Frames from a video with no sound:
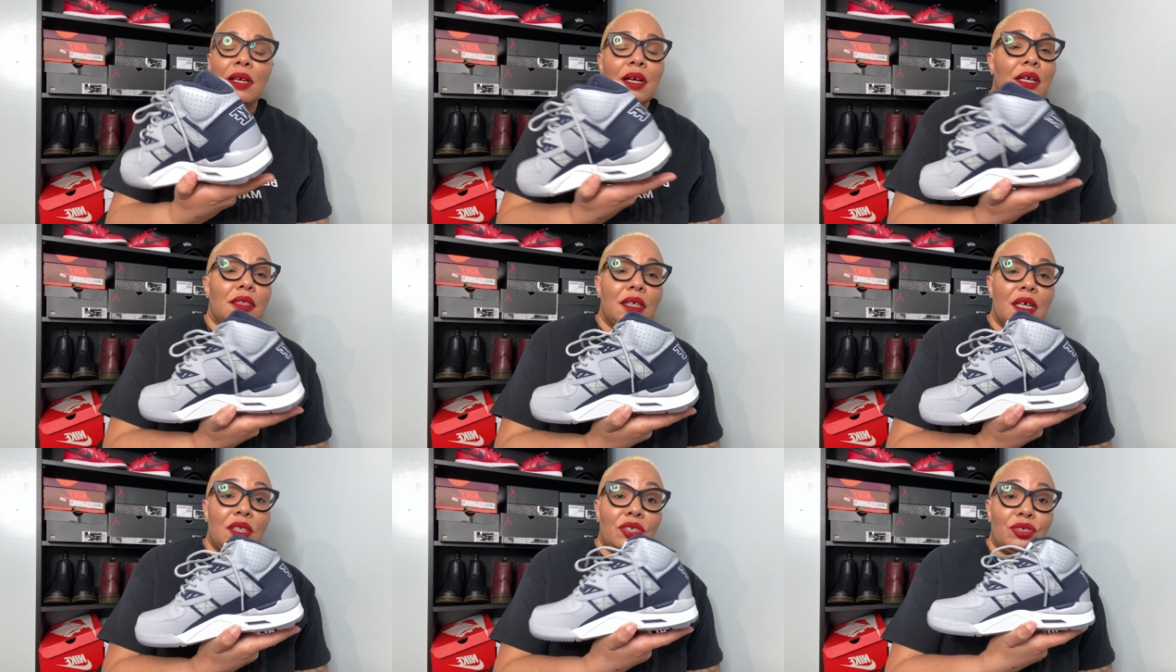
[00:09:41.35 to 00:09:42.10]

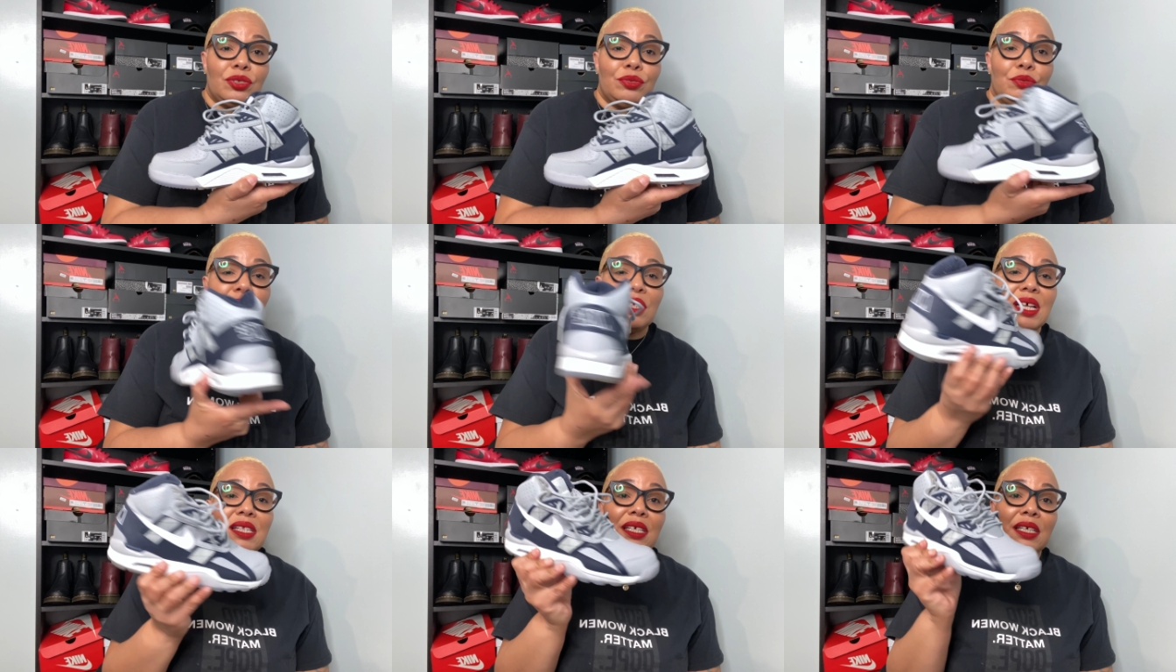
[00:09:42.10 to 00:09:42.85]
Another shoe
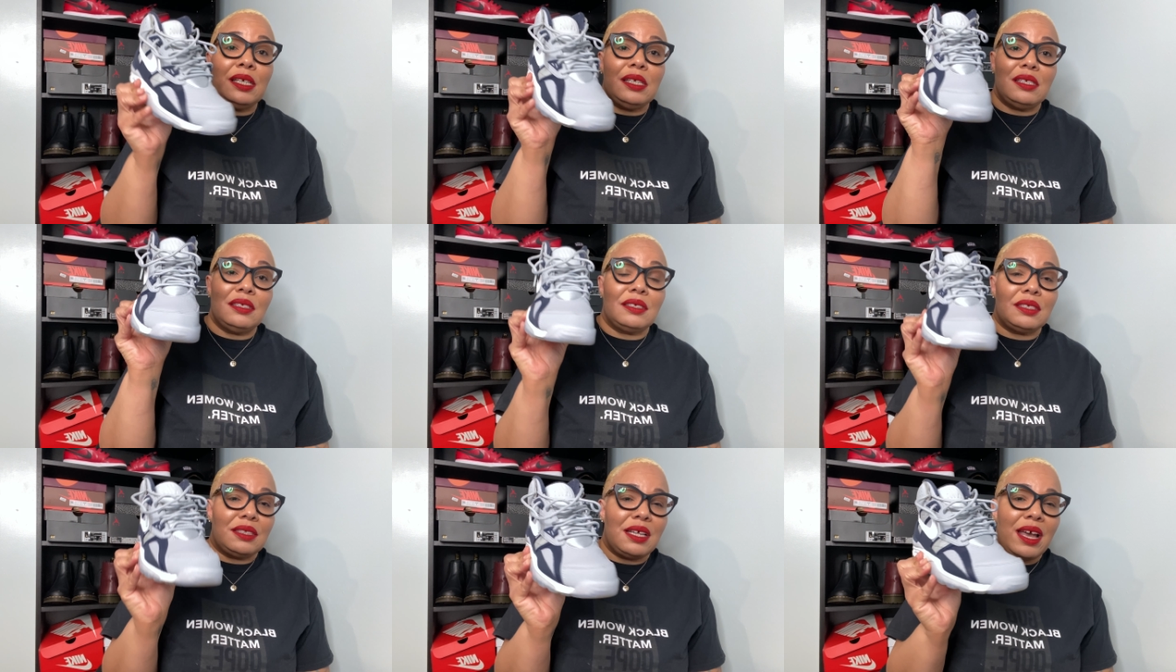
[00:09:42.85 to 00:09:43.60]
that's easy to
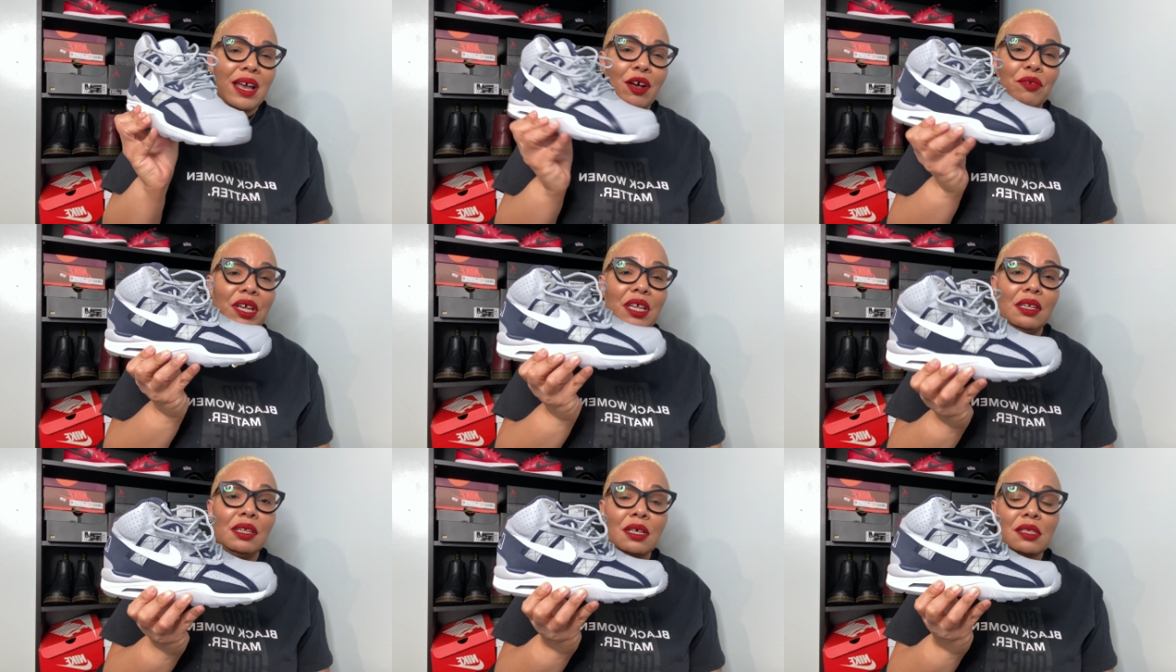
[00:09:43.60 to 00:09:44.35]
style. It
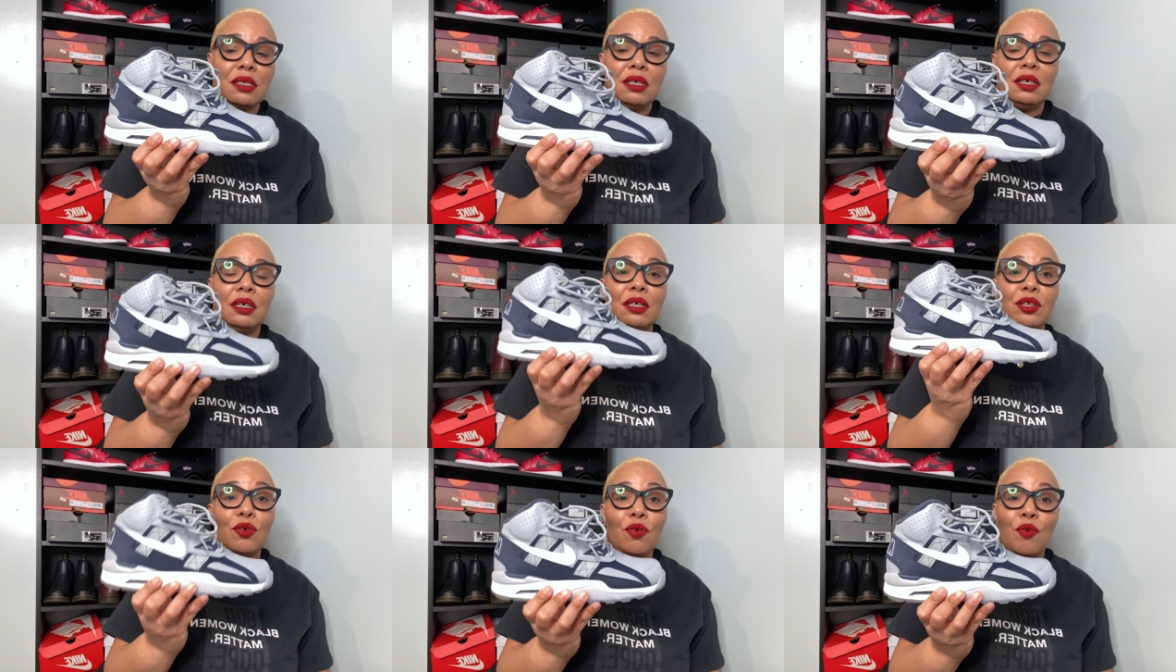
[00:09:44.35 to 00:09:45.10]
looks
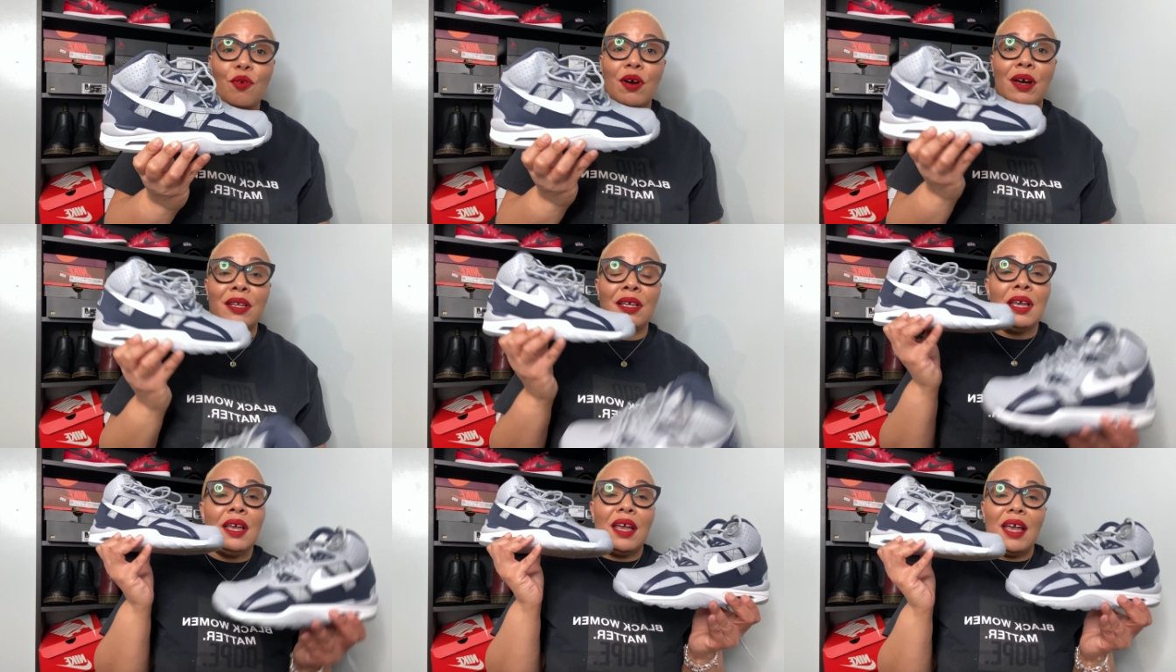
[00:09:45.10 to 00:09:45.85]
good on
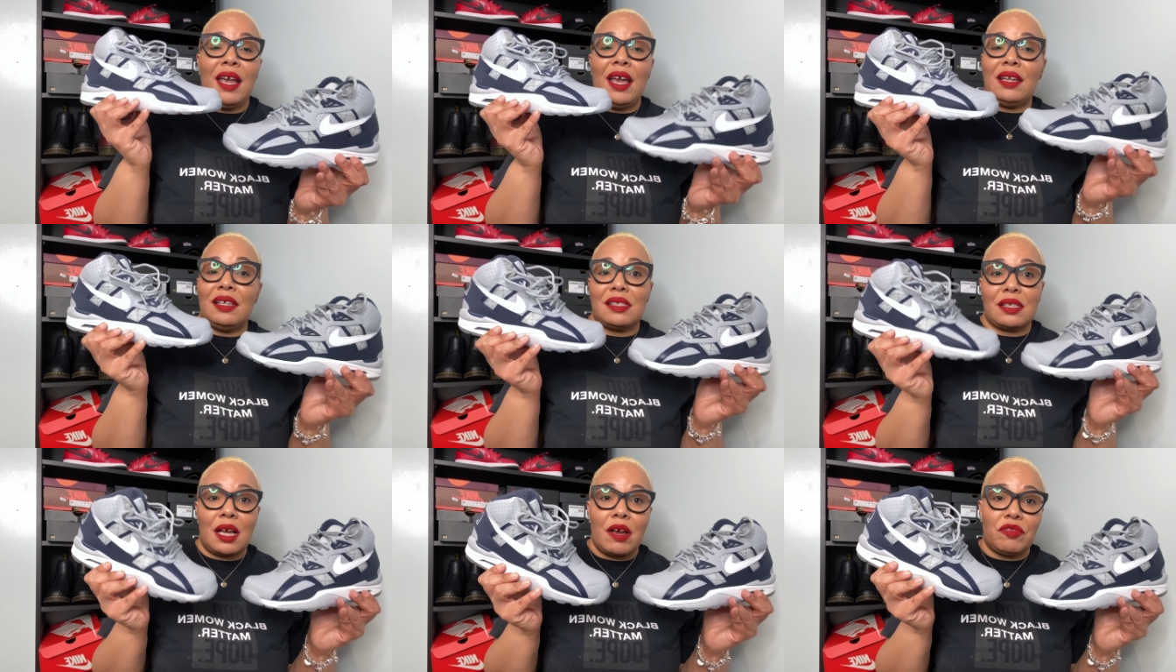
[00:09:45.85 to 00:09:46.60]
and it's
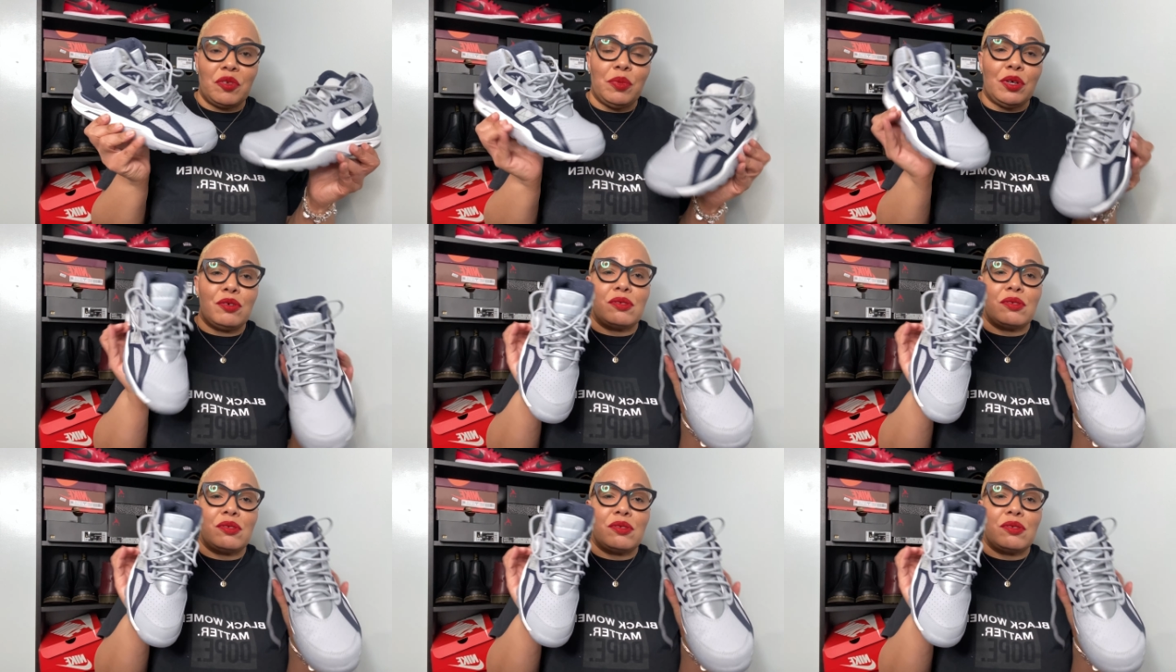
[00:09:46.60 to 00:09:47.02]
comfortable.